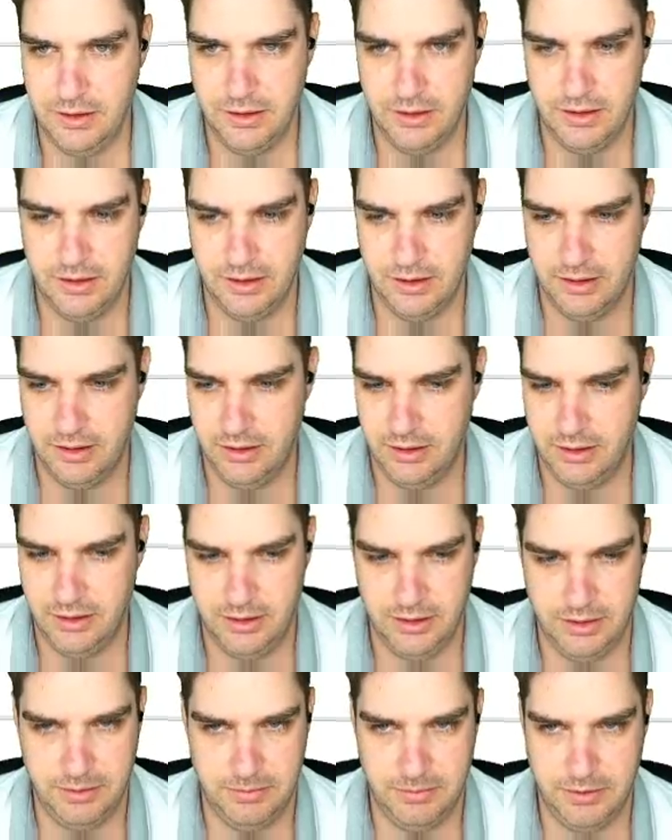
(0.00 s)

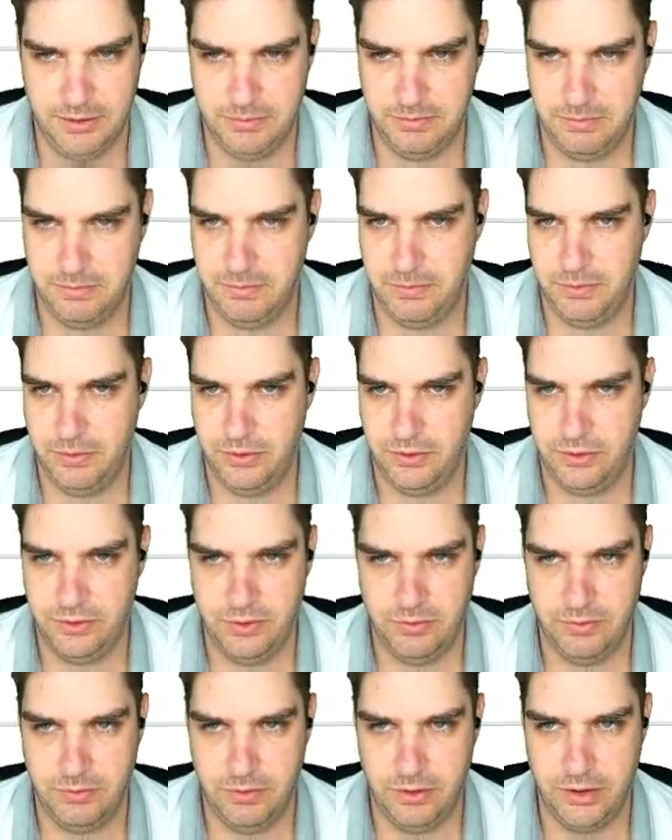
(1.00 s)
My proc's
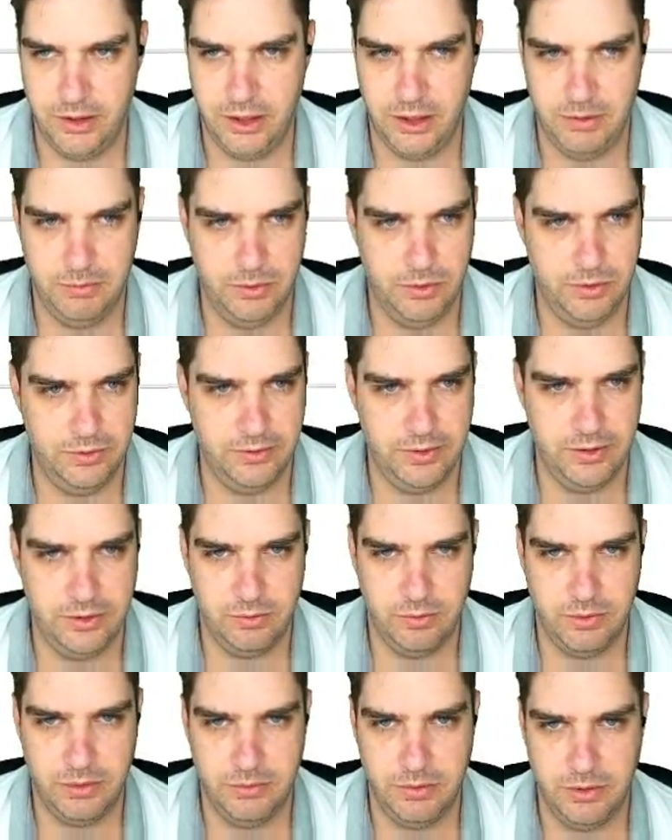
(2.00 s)
not running anymore, so let's
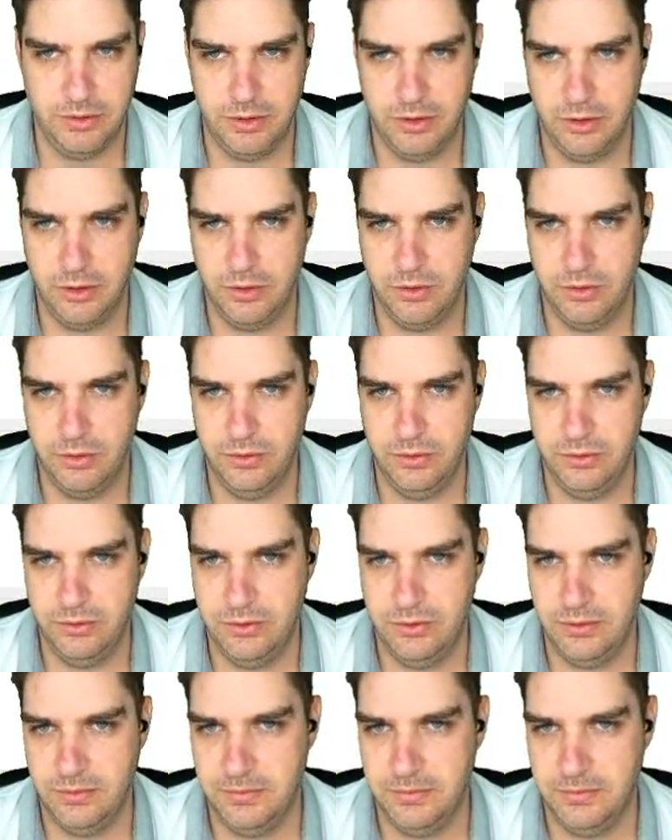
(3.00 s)
run both of those.